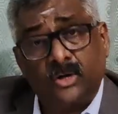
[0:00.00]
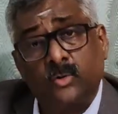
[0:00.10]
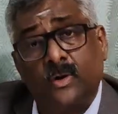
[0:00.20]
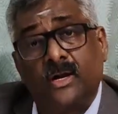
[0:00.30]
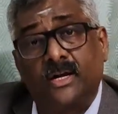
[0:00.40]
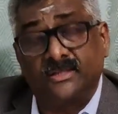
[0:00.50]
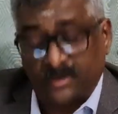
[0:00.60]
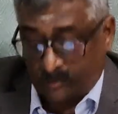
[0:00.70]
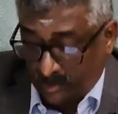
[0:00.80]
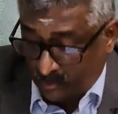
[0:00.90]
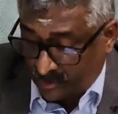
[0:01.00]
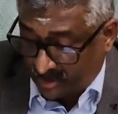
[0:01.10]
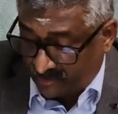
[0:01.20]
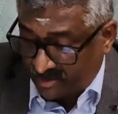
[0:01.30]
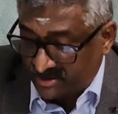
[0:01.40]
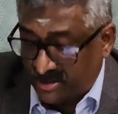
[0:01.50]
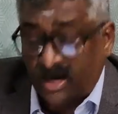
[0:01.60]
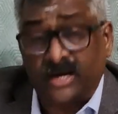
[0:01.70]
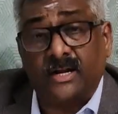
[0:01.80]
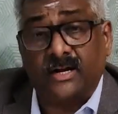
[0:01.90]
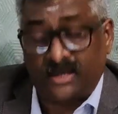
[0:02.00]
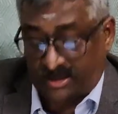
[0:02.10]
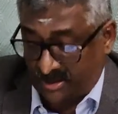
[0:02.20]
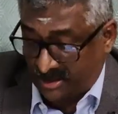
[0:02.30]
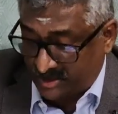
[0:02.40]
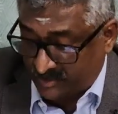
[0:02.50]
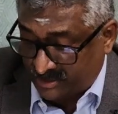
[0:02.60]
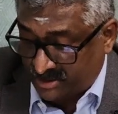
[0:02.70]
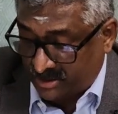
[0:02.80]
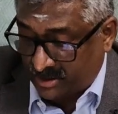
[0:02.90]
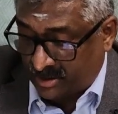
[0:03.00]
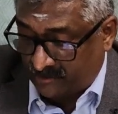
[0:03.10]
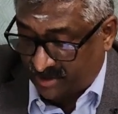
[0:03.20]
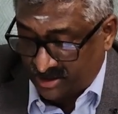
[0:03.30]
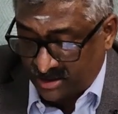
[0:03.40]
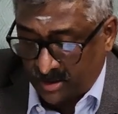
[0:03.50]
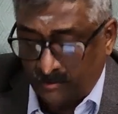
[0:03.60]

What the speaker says: 200-day simple moving average and 100-day exponential average,